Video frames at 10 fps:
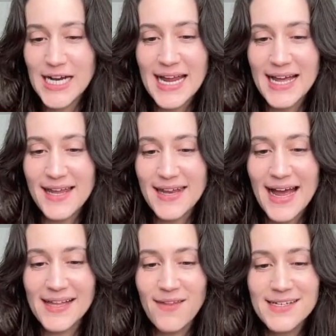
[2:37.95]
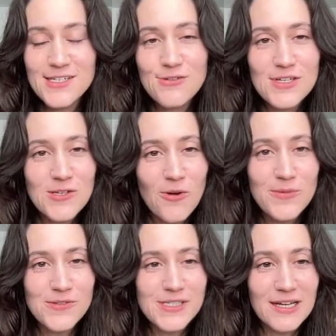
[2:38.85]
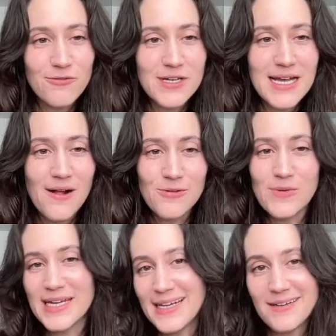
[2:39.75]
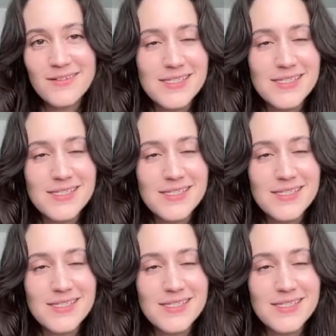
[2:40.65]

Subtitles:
And I like to do this almost every Halloween,